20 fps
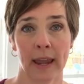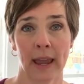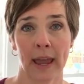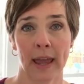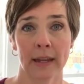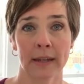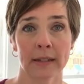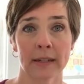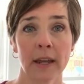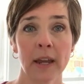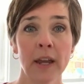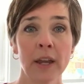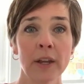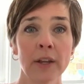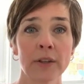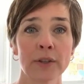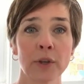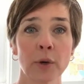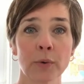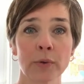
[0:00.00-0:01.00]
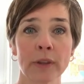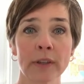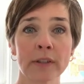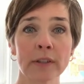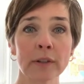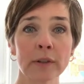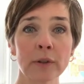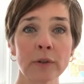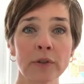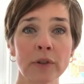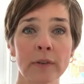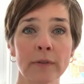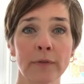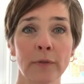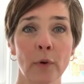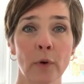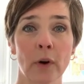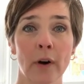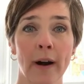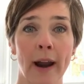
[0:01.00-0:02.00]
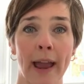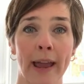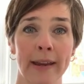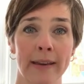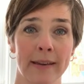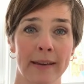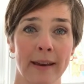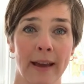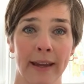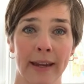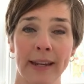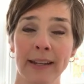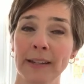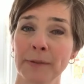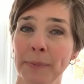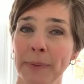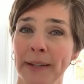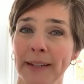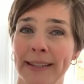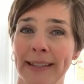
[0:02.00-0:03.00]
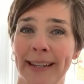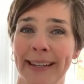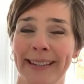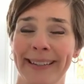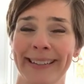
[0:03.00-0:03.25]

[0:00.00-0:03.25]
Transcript: And so the solution for at night, because